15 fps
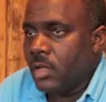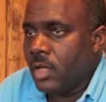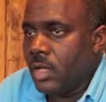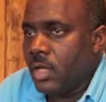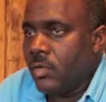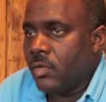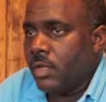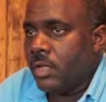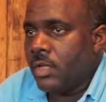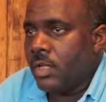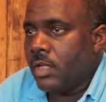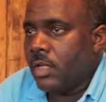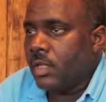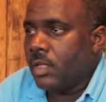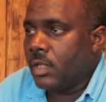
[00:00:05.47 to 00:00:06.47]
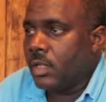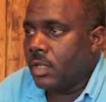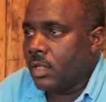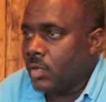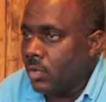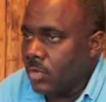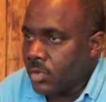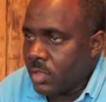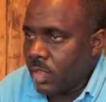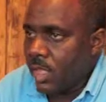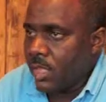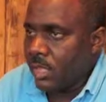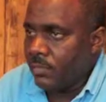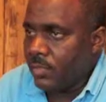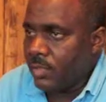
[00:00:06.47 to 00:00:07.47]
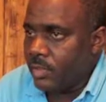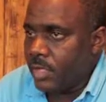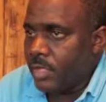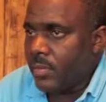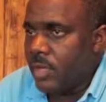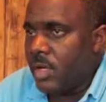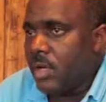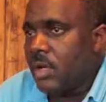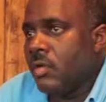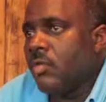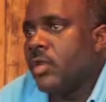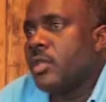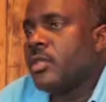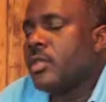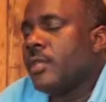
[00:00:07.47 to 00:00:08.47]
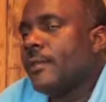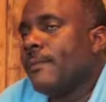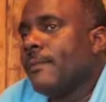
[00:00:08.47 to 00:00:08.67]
here in the coastline of the Talamanca region